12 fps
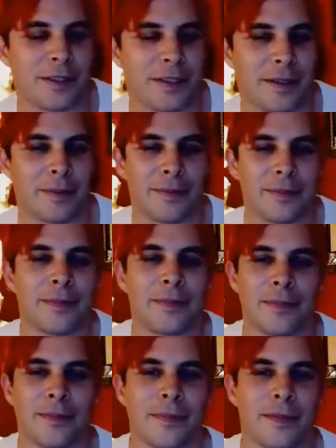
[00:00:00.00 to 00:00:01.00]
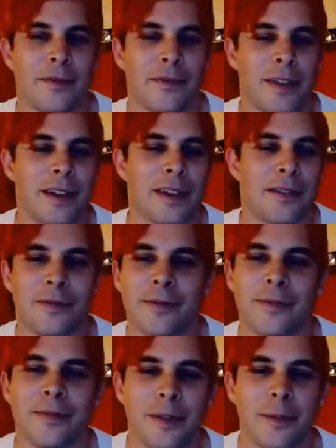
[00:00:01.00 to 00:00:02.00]
the fave
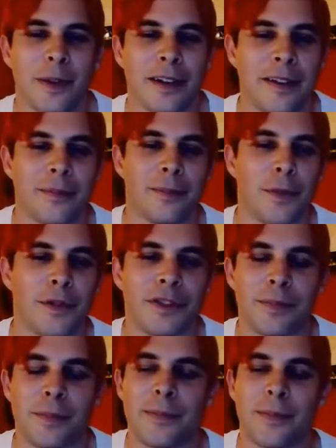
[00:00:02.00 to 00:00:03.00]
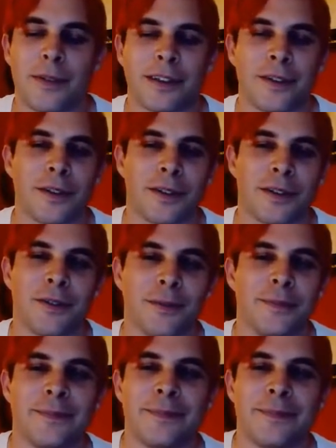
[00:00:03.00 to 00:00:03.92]
among most people I talk to.